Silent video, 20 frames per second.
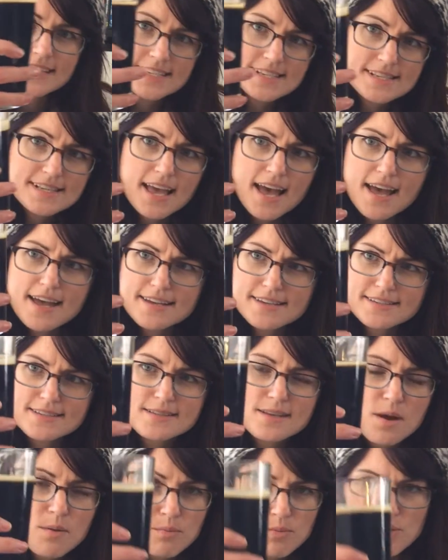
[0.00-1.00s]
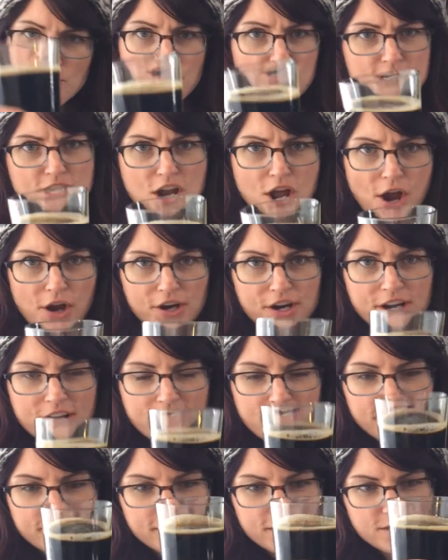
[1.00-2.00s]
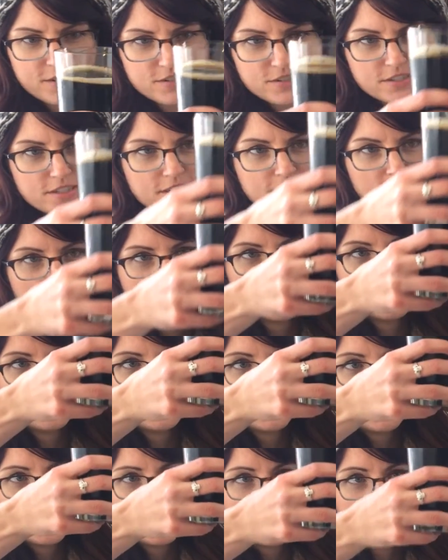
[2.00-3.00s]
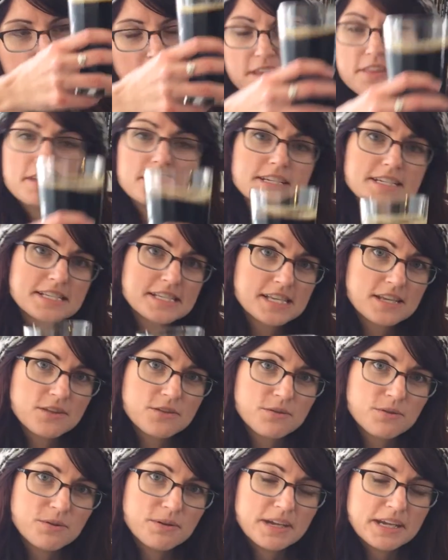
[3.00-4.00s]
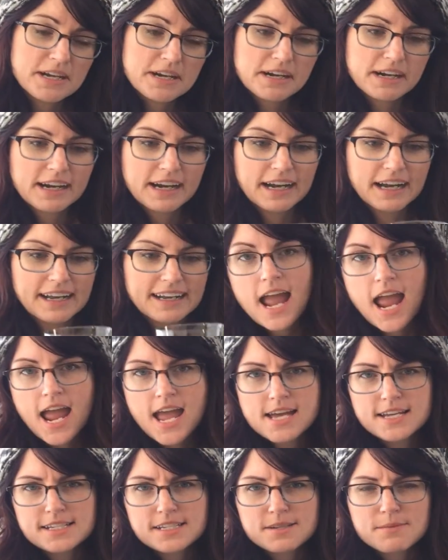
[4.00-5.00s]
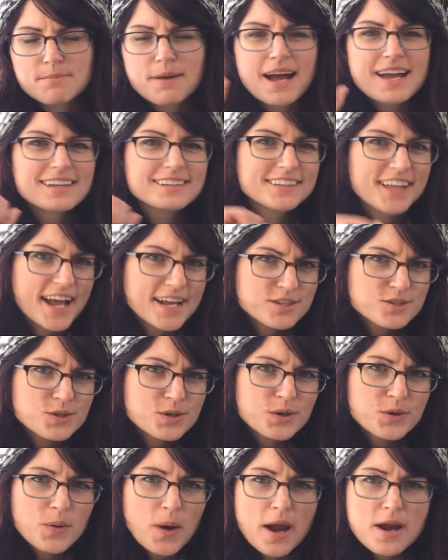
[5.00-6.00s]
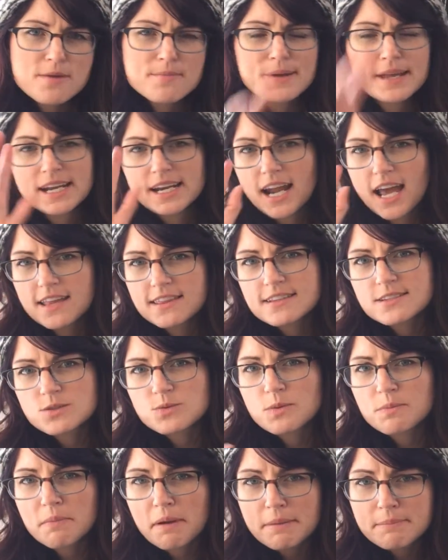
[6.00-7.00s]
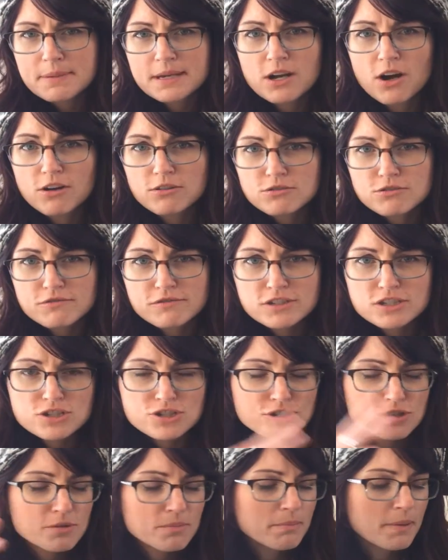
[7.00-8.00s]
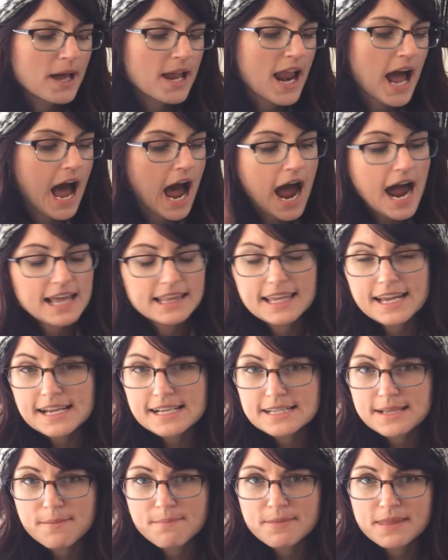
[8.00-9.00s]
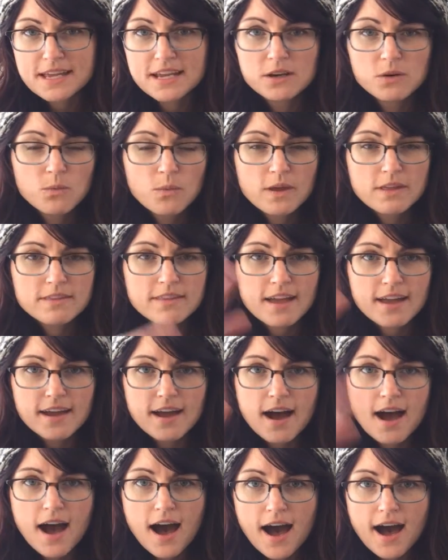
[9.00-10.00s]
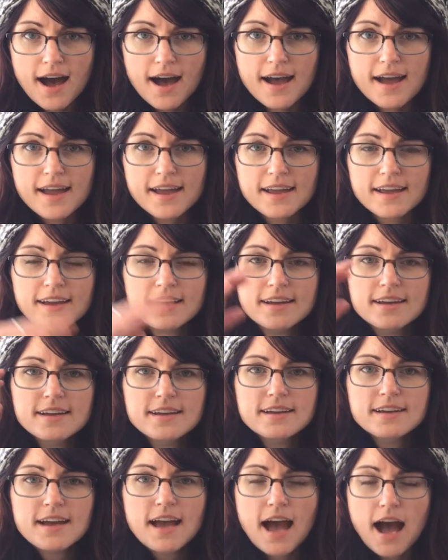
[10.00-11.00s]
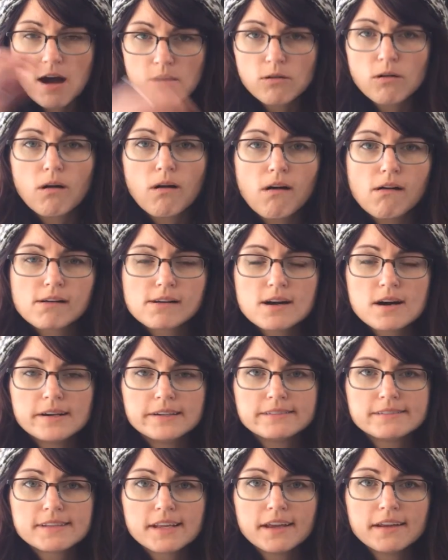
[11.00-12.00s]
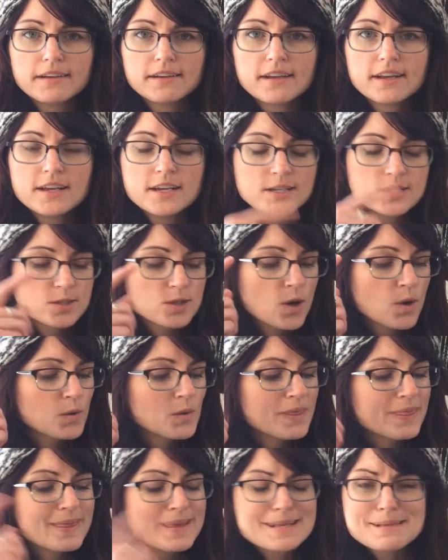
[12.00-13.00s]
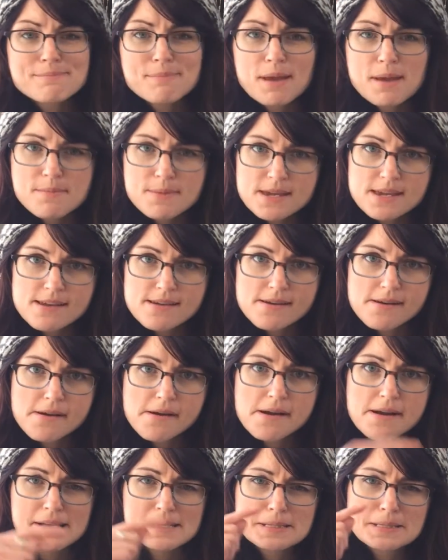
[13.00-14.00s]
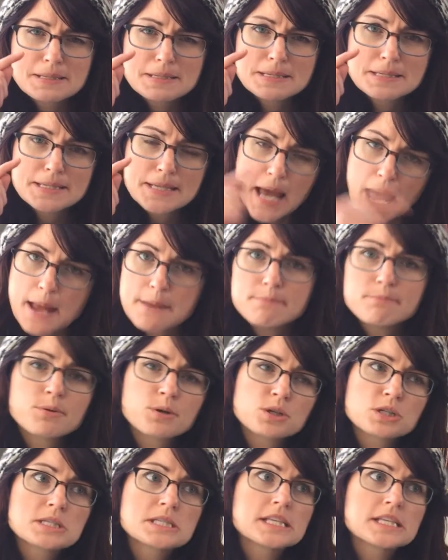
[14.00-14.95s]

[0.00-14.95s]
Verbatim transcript: this guy is pretty dark. There's nothing to see through here. And my last requirement, and this one might be controversial, but I like something with a high alcohol content. So this baby here is 10%